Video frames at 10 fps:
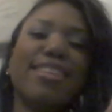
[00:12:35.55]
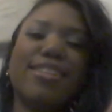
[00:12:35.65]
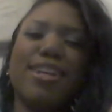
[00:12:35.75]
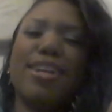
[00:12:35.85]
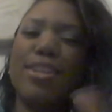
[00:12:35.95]

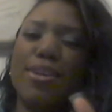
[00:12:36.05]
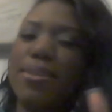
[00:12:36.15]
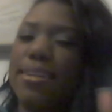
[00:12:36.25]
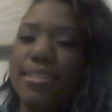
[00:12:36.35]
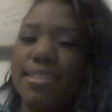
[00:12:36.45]
There's a
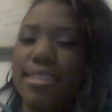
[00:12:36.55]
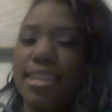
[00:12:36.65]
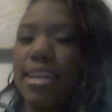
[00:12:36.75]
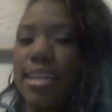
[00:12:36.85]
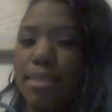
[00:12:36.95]
note just
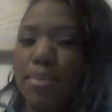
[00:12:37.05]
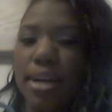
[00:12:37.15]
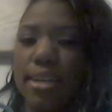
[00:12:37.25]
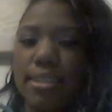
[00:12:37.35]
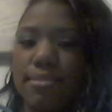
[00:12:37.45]
like in the
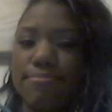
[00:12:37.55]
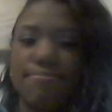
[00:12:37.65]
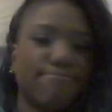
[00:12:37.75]
pocket.